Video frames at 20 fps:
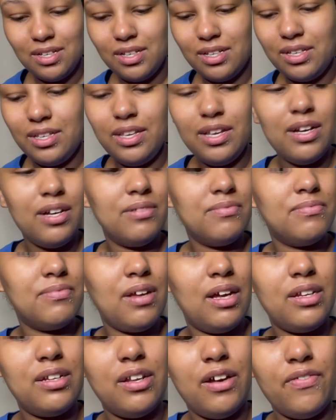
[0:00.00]
Yeah,
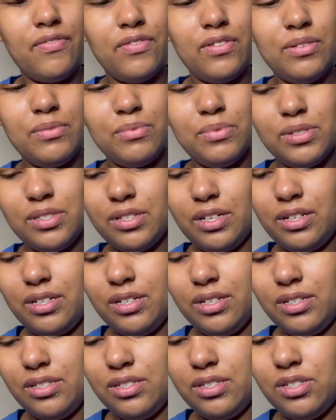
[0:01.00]
I definitely would say it
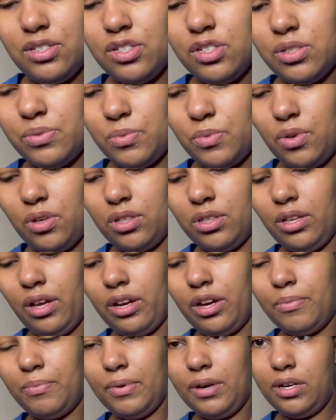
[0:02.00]
does. It's just more
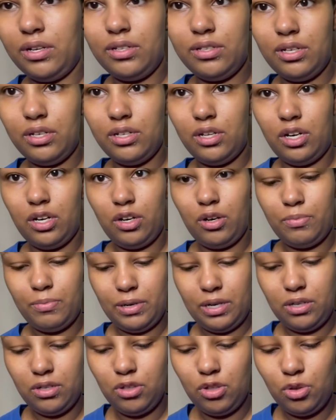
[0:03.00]
lighter brown than darker
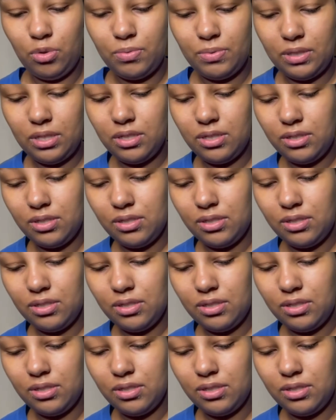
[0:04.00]
brown a little bit.